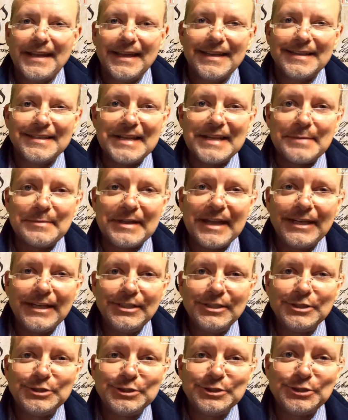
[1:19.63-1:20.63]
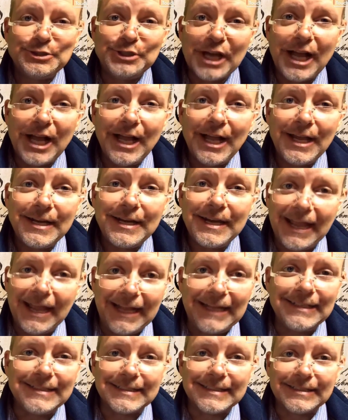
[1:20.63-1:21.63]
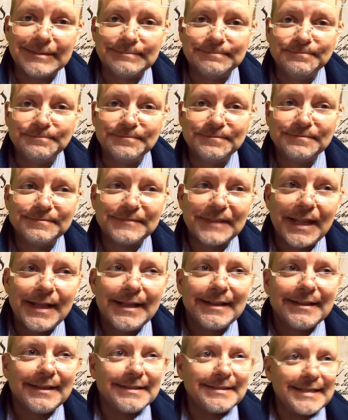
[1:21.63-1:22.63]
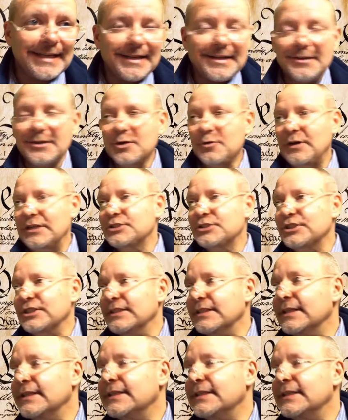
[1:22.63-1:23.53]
His name again? John Hanson. Let's take another question.